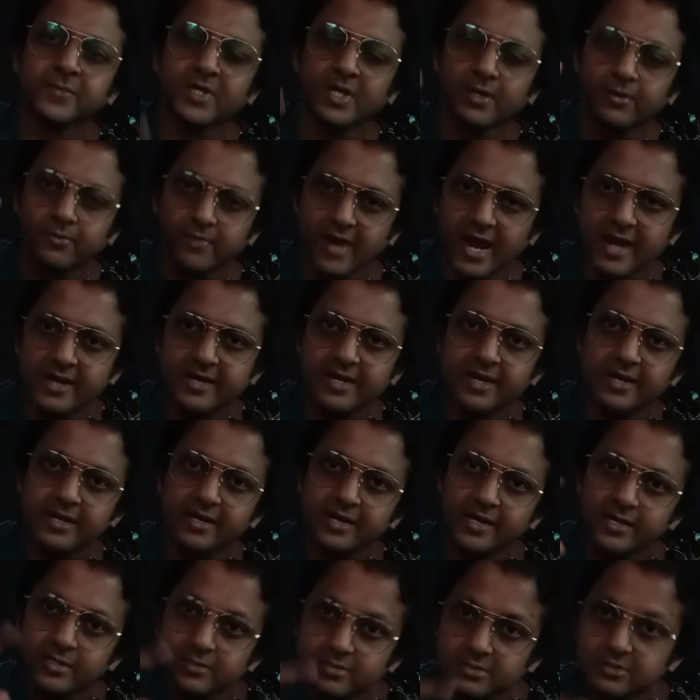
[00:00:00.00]
right
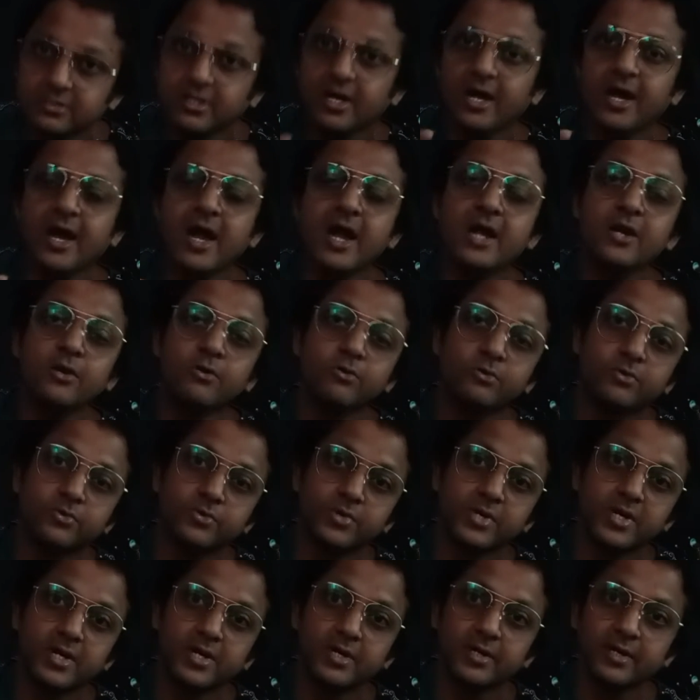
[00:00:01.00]
hand is the hand to
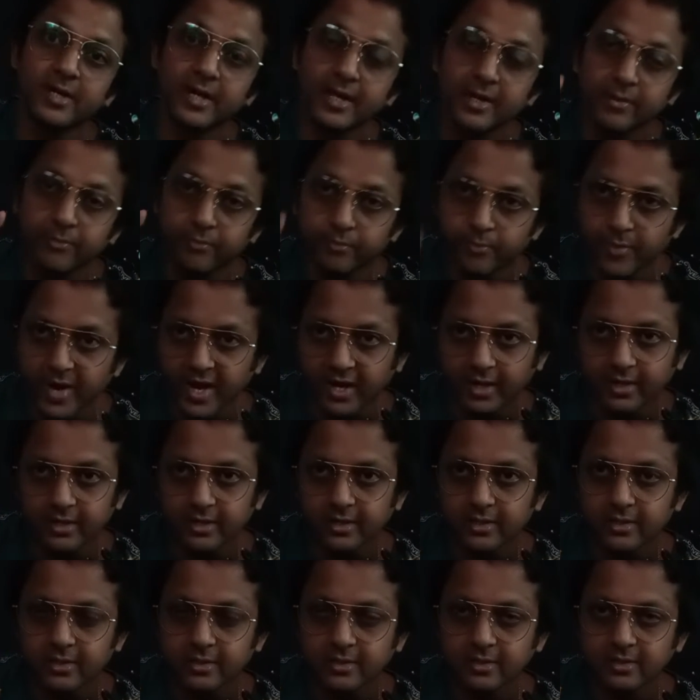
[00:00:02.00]
create the
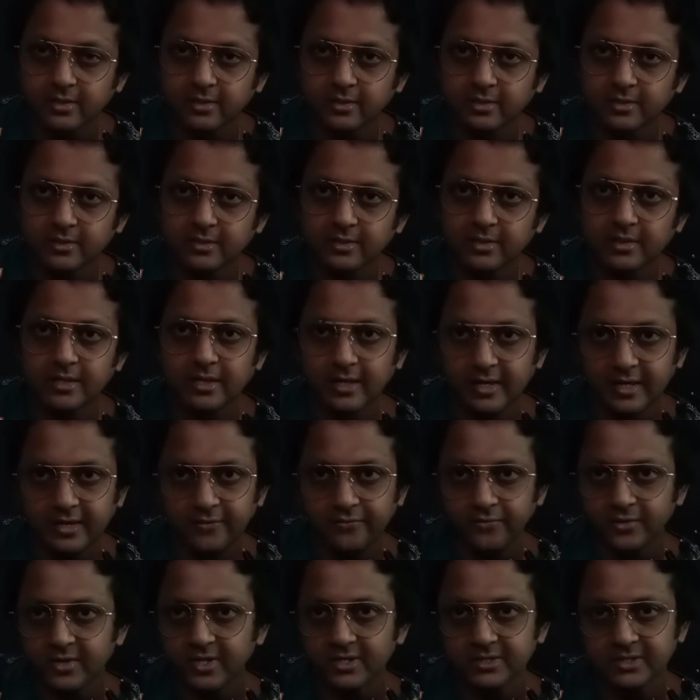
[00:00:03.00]
impact.
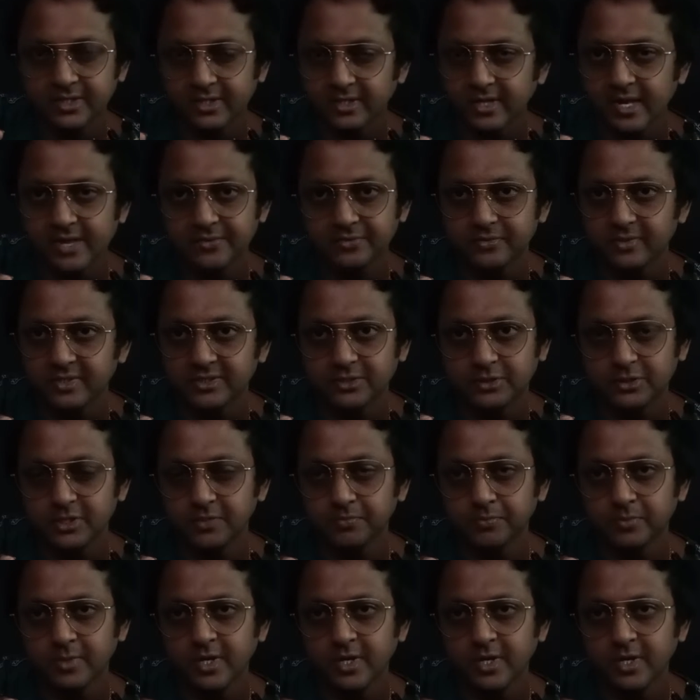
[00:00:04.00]
Left does the craftsmanship.